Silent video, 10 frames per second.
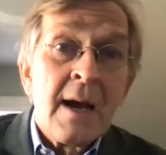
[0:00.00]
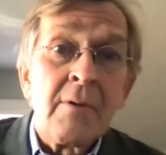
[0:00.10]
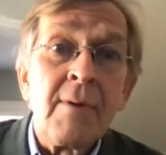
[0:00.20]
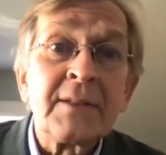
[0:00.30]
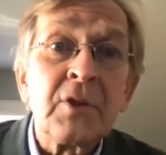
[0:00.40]

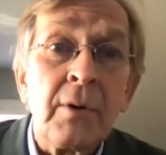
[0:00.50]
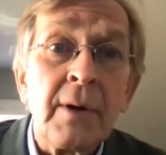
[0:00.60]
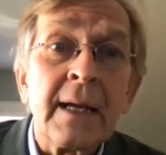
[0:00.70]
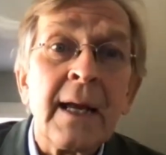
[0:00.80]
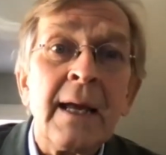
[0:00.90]

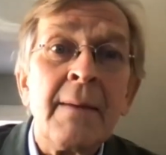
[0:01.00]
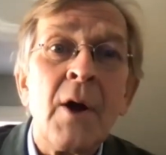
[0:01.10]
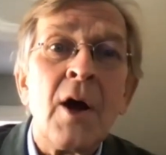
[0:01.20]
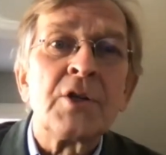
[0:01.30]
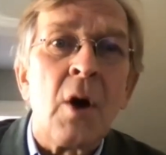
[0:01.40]
rhetoric
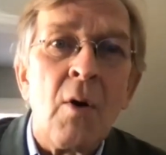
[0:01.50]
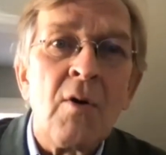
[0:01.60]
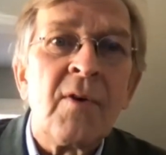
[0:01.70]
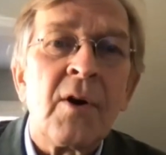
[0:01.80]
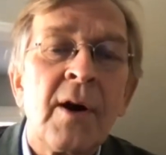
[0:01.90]
emerge
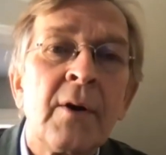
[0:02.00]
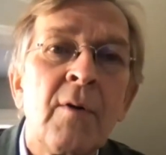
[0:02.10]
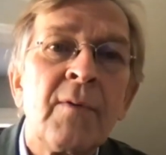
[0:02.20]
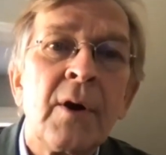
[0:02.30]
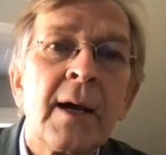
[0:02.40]
over and
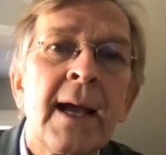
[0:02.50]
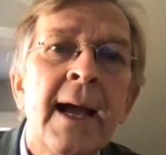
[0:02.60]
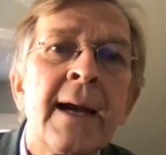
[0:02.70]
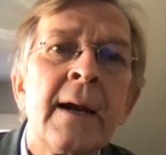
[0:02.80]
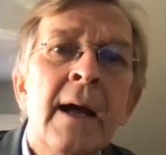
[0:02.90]
over
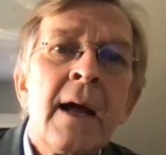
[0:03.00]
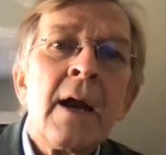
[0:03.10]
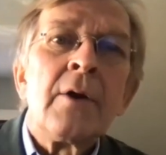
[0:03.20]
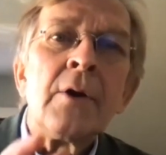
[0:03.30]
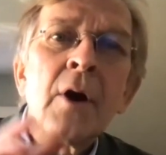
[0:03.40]
again,
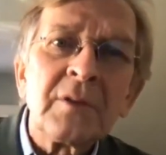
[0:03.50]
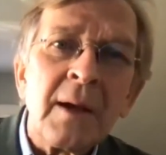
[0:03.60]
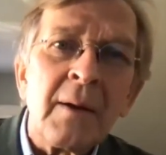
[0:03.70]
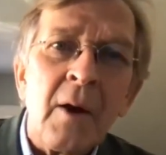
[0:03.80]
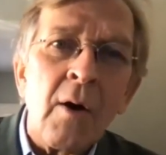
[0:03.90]
not
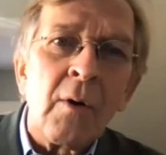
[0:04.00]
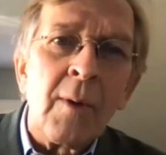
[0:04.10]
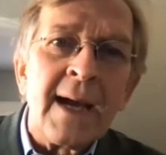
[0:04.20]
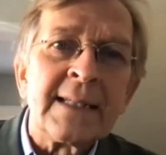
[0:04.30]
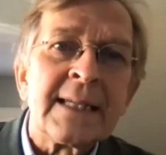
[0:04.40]

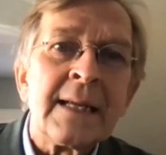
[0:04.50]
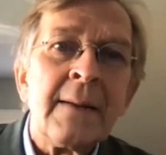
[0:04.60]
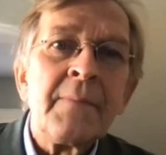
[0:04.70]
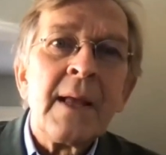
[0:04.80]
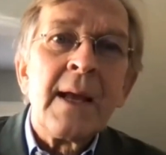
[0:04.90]
always
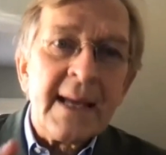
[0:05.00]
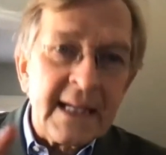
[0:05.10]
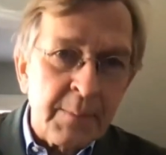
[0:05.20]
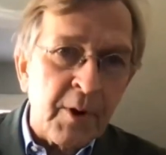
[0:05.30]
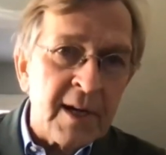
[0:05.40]

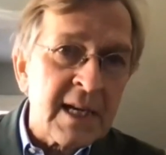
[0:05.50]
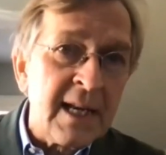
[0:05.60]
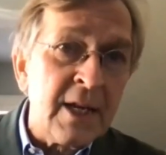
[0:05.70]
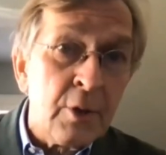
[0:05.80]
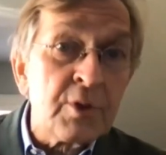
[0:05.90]

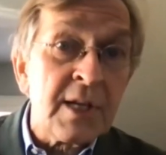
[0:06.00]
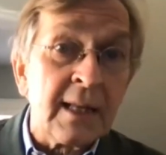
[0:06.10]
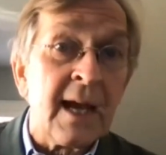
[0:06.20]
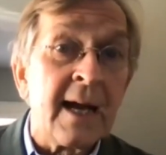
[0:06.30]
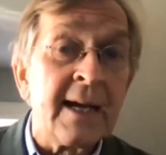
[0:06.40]
expressly
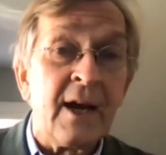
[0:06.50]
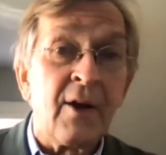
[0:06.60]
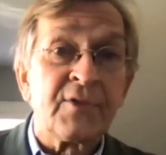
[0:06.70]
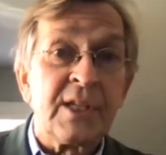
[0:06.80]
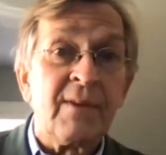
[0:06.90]
using the idea
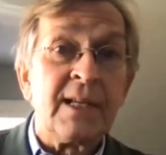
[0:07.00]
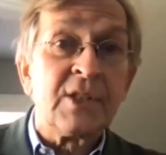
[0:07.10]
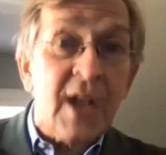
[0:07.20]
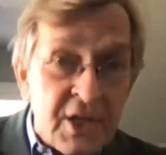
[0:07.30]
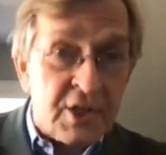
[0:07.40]
of
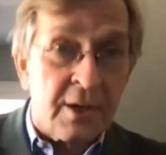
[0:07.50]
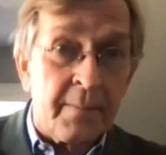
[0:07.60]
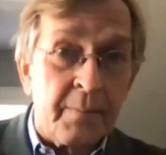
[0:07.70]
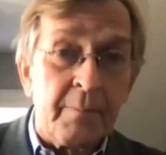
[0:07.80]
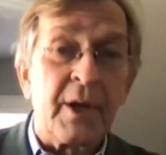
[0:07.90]
civilization,
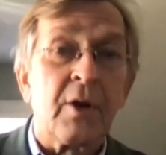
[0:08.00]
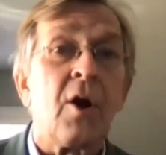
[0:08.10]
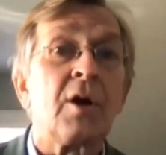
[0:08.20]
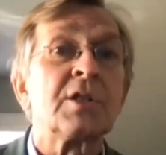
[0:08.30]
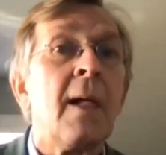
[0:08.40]

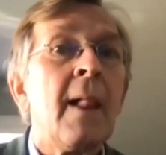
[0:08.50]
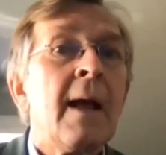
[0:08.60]
because